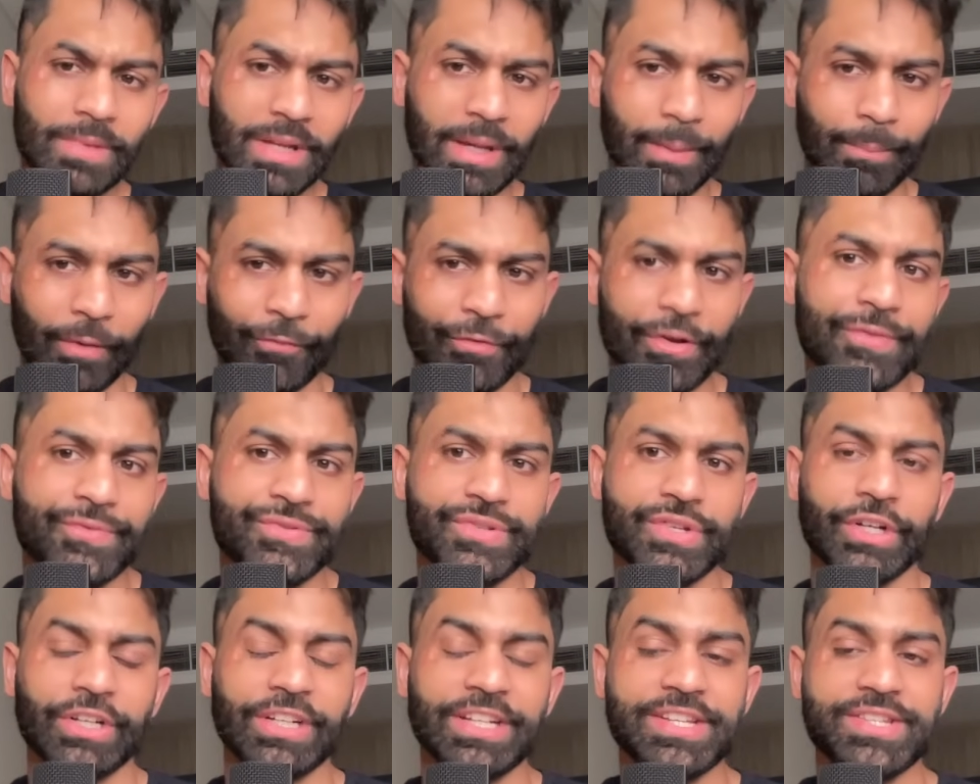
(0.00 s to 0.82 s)
But we have
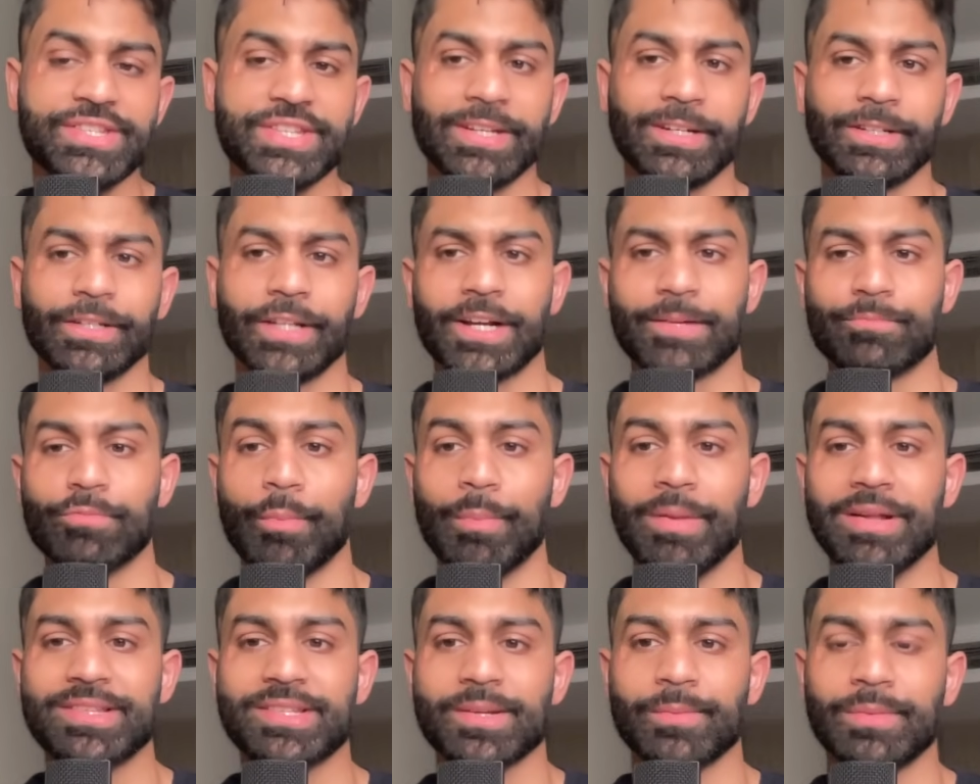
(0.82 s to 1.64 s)
certainly seen a lot of
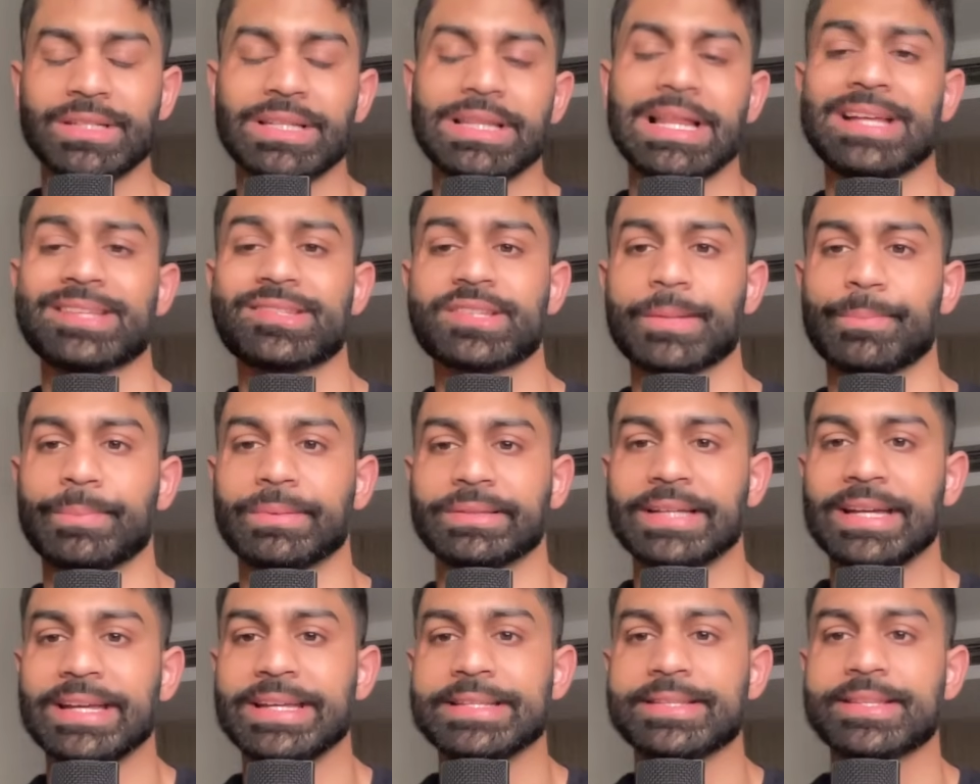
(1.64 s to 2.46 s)
momentum in the last couple of
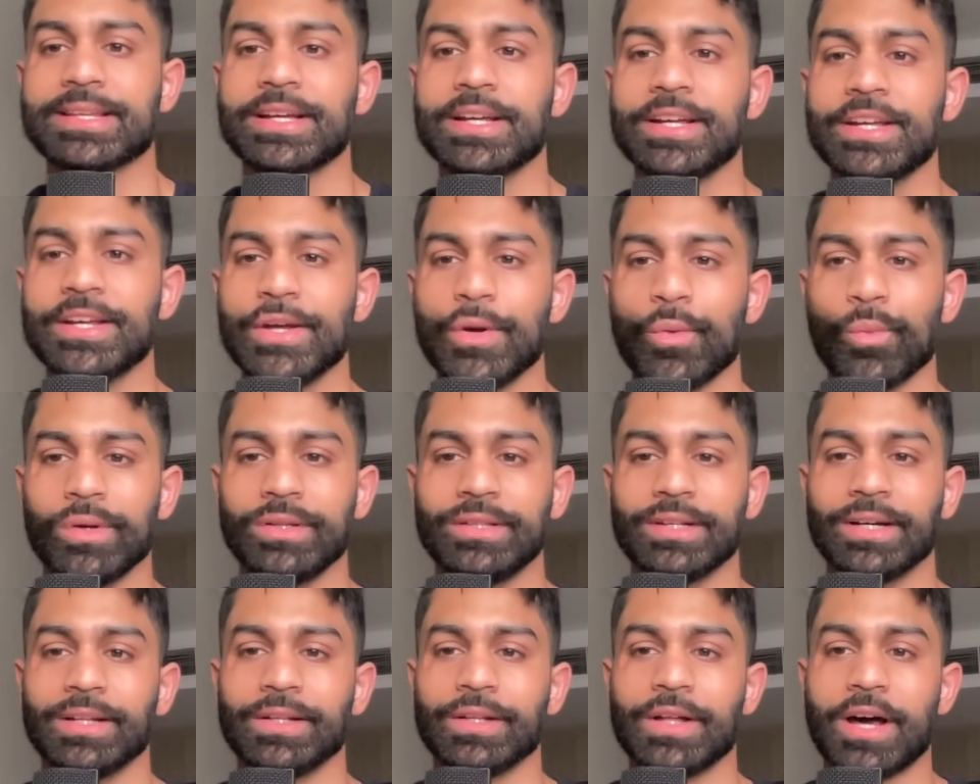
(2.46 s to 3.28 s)
days with
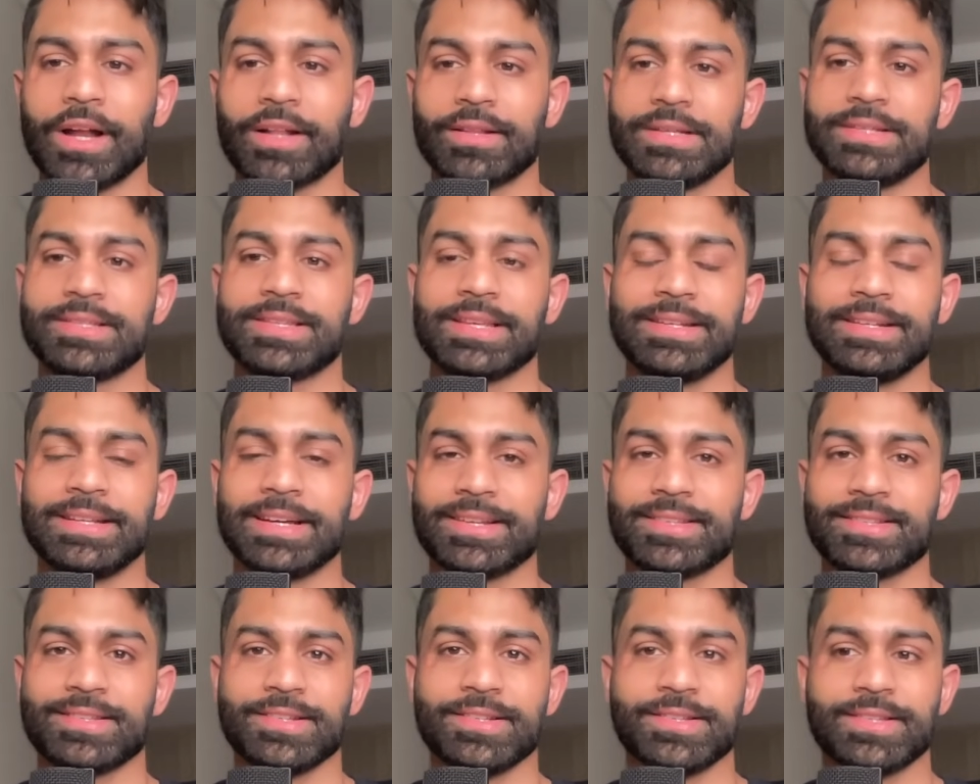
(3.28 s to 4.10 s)
a lot of these
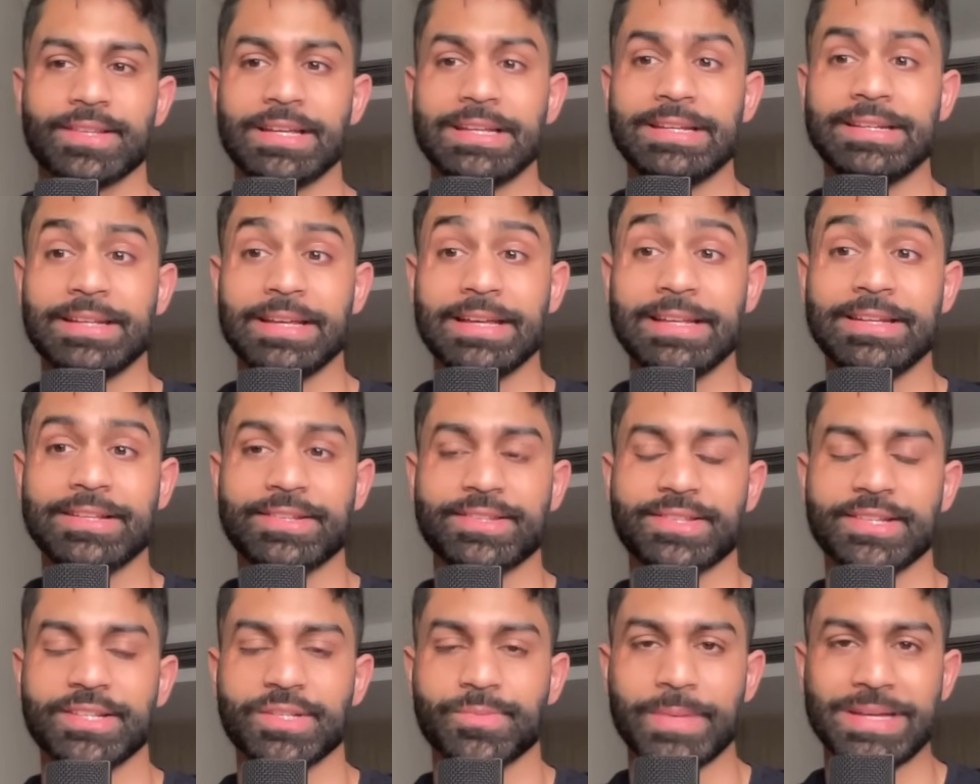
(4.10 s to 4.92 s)
indexes and
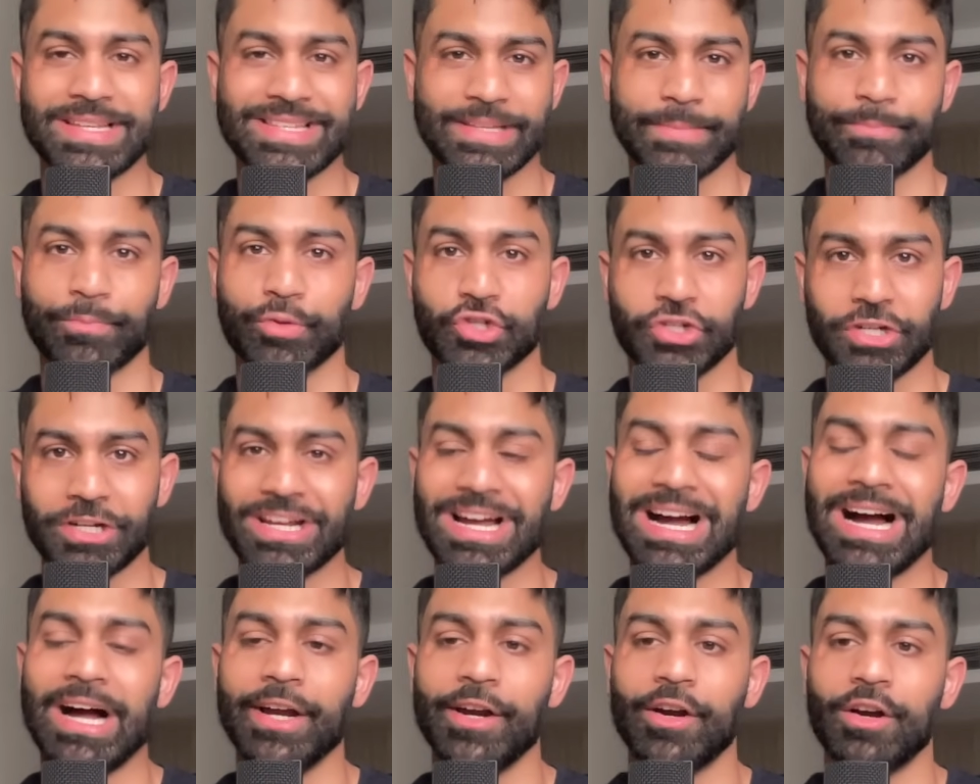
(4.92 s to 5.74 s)
indices basically pushing
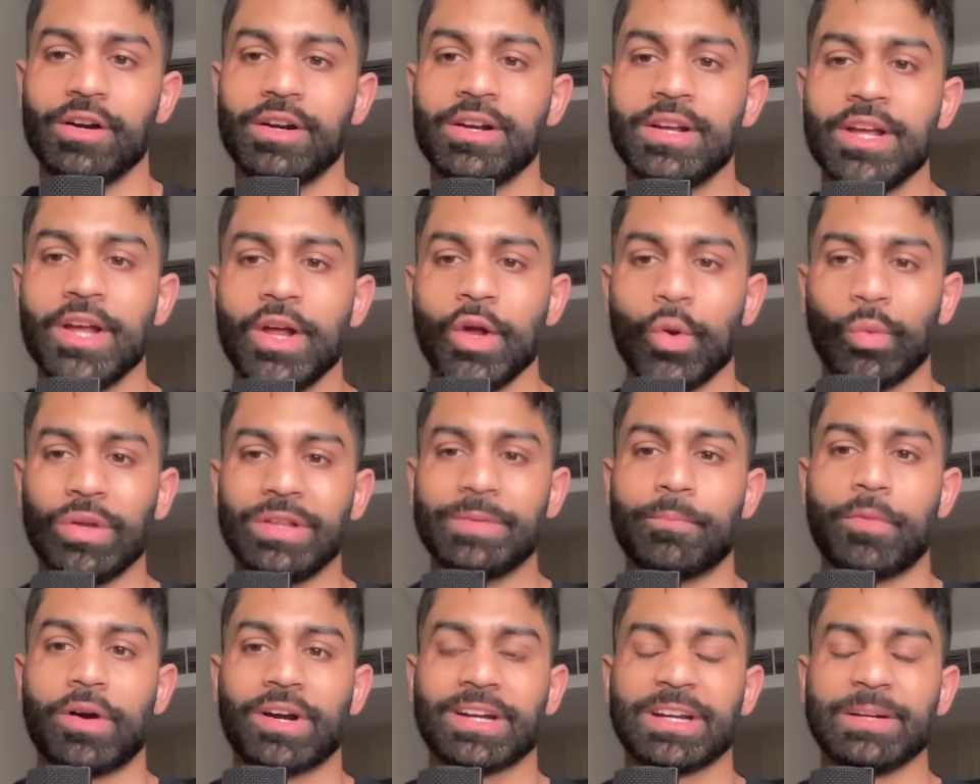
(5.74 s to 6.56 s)
higher, with
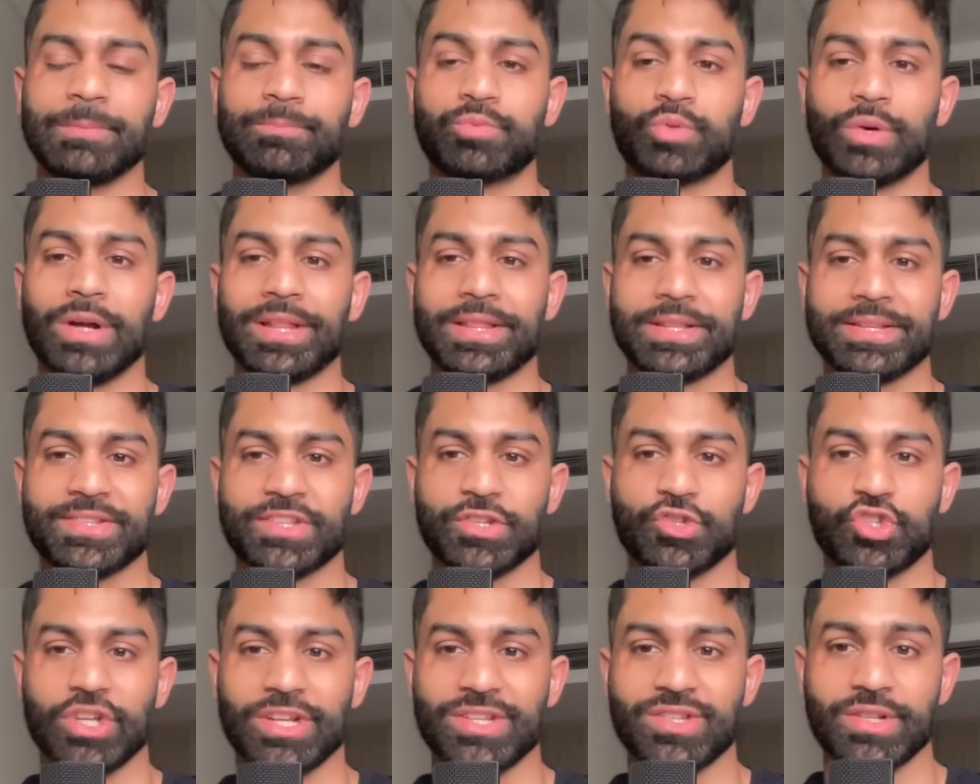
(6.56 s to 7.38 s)
market breadth
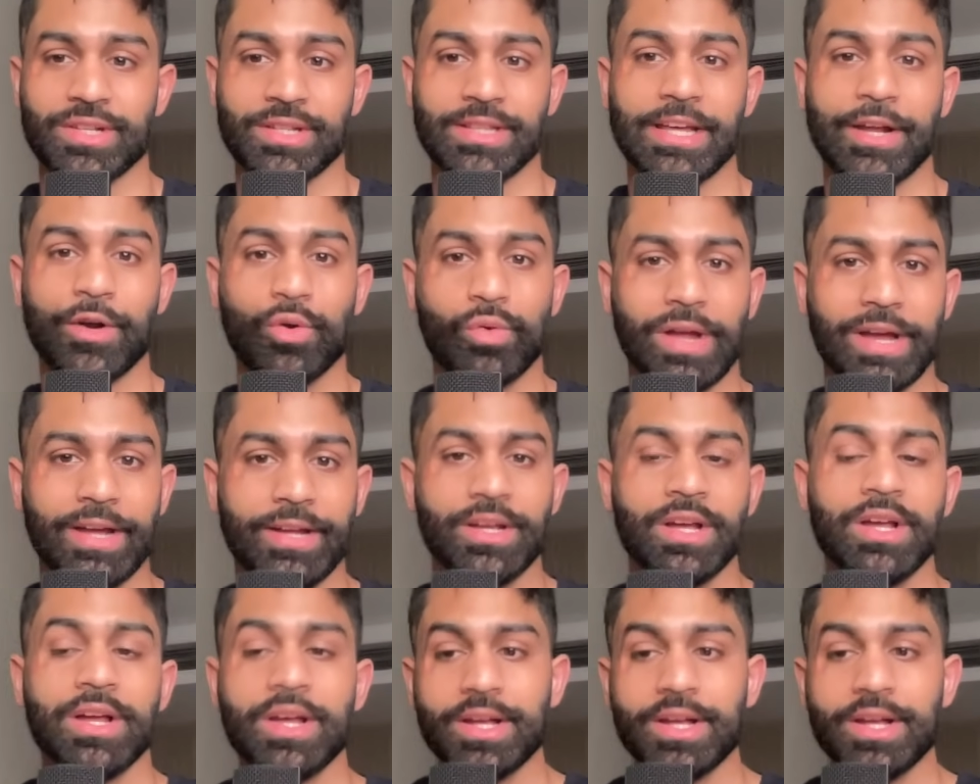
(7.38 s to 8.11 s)
suggesting that, okay,